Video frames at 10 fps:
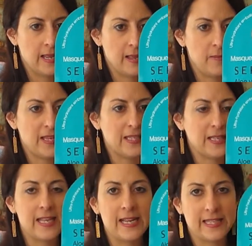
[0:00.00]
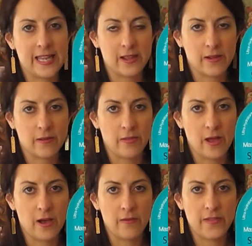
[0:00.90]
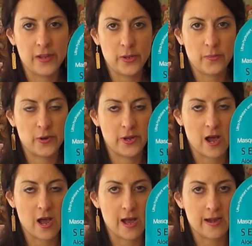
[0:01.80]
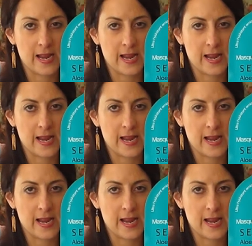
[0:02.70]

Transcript: and basically it's like a glove that you put on,